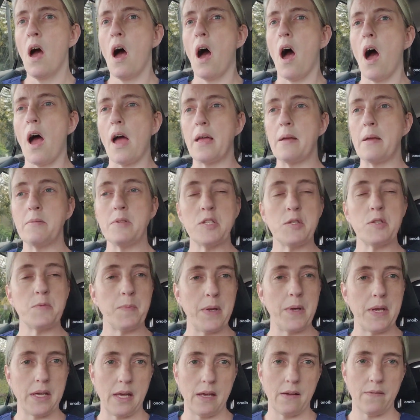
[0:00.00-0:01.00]
I am
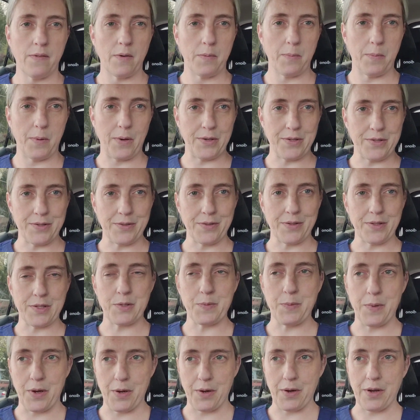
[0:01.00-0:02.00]
speaking from personal
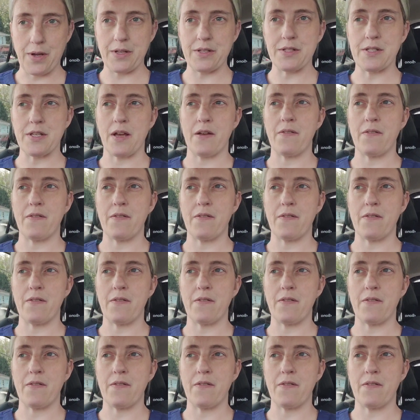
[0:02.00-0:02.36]
experience.